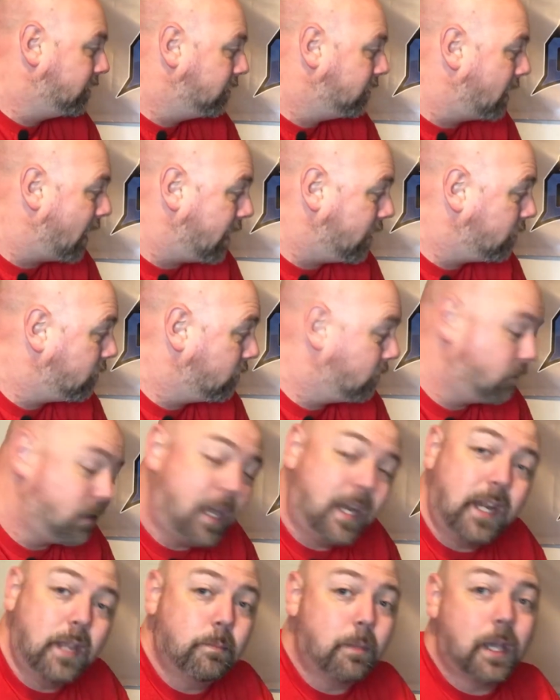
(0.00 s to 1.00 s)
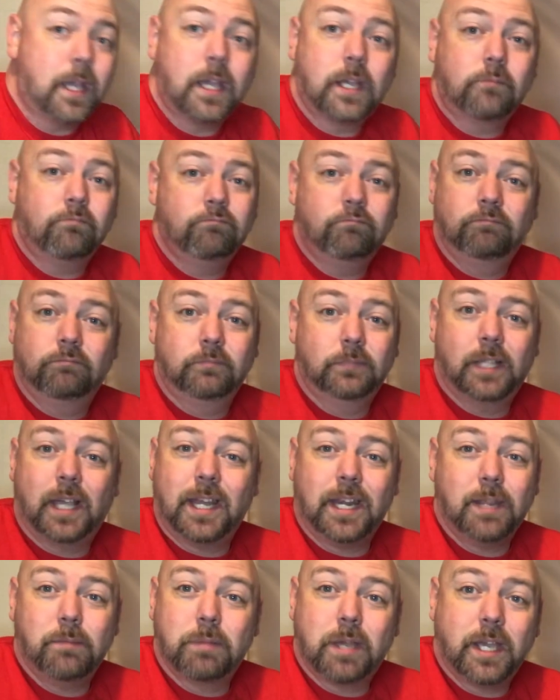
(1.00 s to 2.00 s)
That ain't bad.
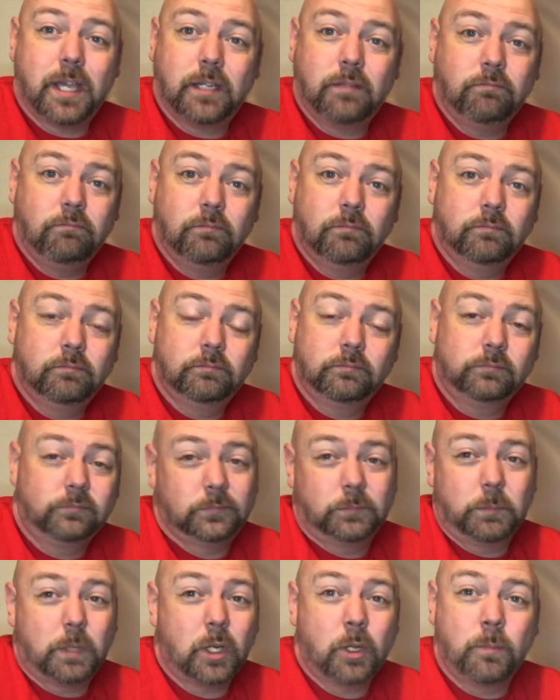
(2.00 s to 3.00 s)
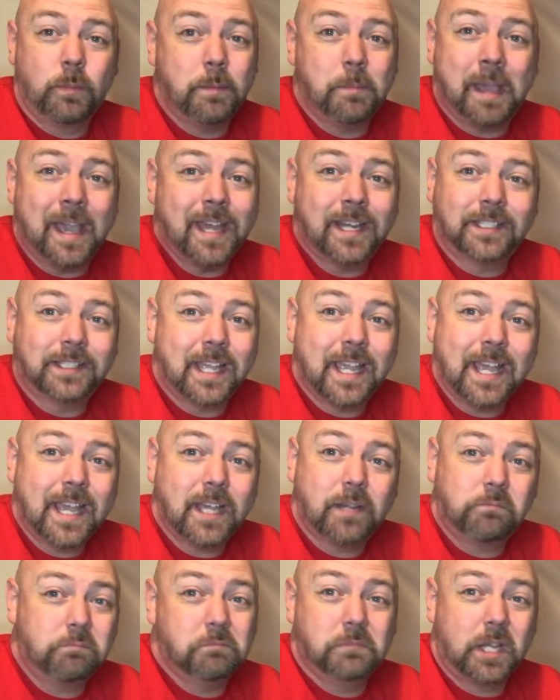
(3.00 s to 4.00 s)
That ain't bad. I'm not going to be mad at
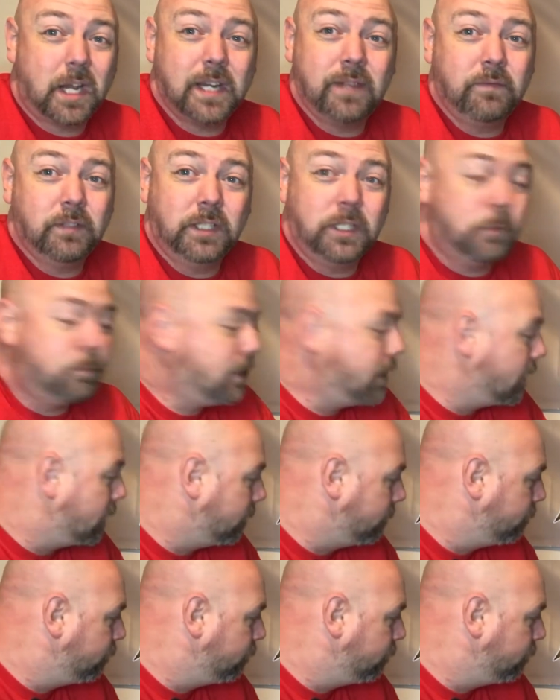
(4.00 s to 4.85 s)
that. Not even a little bit.